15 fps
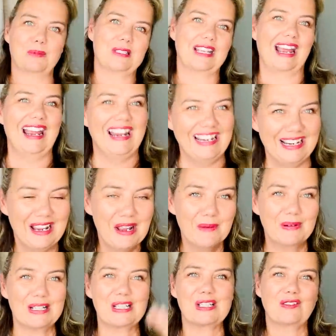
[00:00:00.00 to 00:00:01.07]
saying.
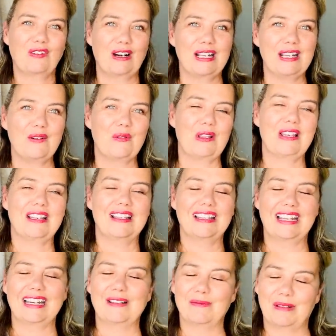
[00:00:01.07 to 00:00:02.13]
But it's just funny when
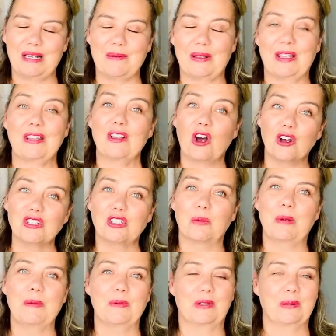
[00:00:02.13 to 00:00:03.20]
they complain about it. Also,
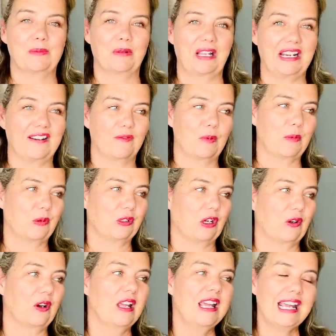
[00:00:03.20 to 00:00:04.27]
people complain if people
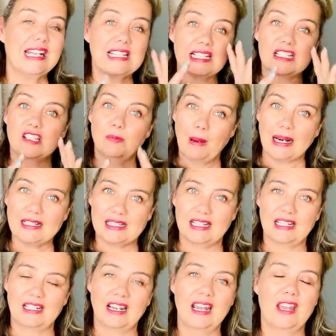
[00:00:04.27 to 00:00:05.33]
don't. It's
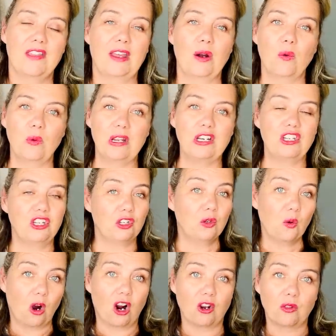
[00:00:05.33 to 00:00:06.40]
expected that when
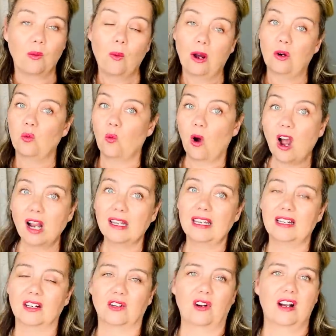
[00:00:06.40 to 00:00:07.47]
you are the one
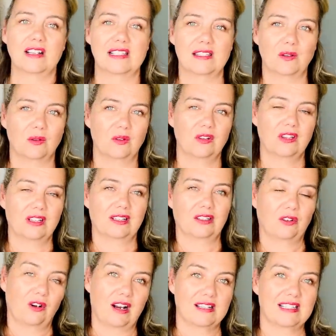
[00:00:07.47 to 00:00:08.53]
walking across the
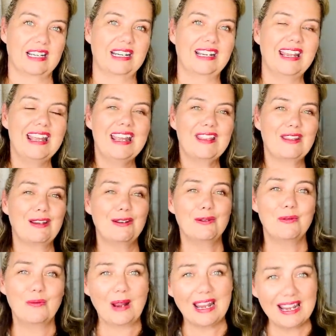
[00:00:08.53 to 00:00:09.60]
crossing, that
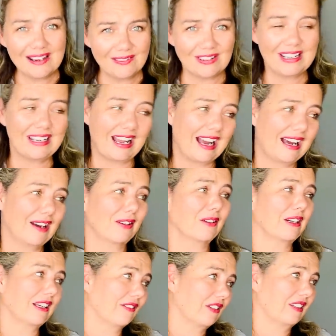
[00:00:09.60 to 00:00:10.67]
you wave and nod
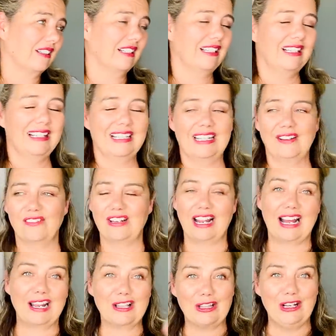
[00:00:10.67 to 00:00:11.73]
or give an
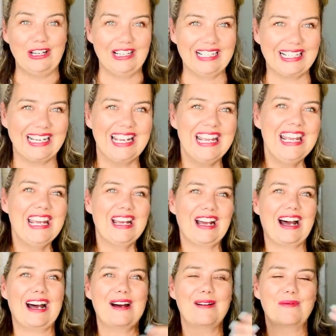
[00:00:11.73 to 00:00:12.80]
eye
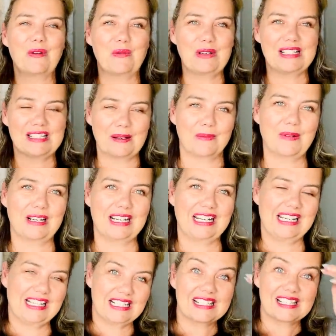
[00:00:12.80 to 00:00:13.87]
look when
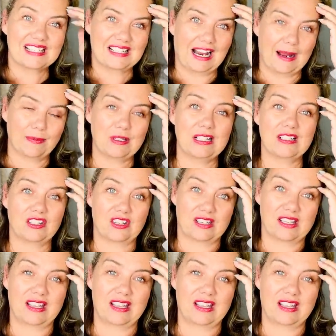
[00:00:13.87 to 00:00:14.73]
somebody is stopped and just